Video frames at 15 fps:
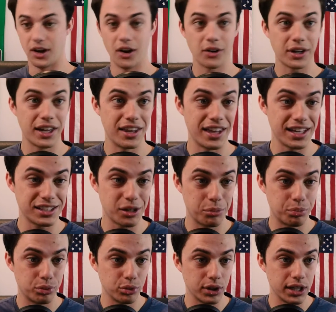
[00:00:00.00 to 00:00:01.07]
Okay, that's a
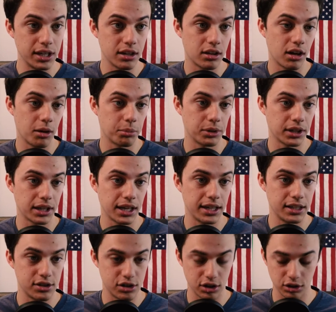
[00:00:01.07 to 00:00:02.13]
pretty
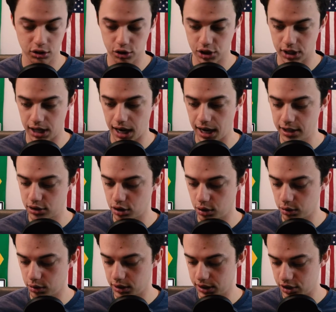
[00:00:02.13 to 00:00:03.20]
complicated solution. I
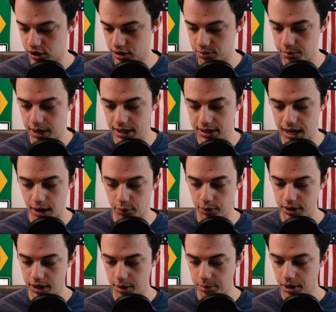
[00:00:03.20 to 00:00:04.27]
totally just made that
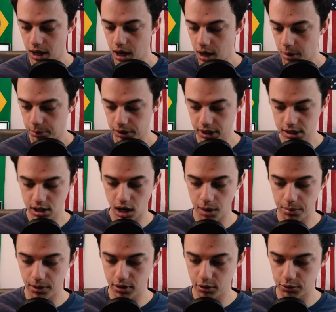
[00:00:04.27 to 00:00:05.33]
one up. But let's
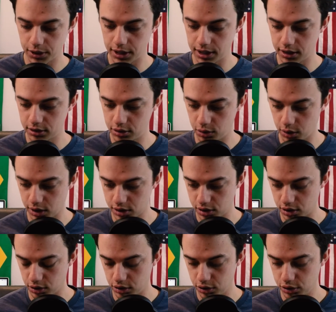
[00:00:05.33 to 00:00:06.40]
hop on over here to our
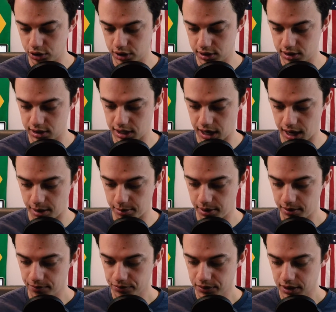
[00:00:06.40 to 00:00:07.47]
solutions tab
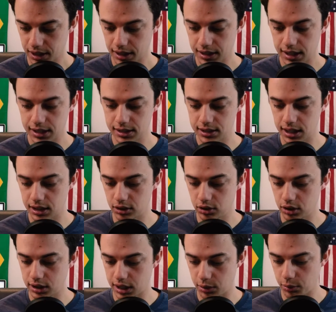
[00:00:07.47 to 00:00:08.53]
and kind of take a
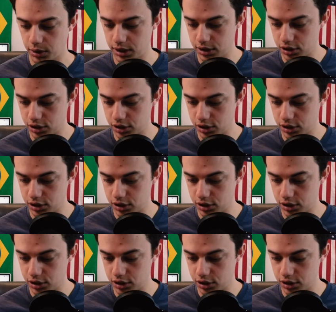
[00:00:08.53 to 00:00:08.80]
look at what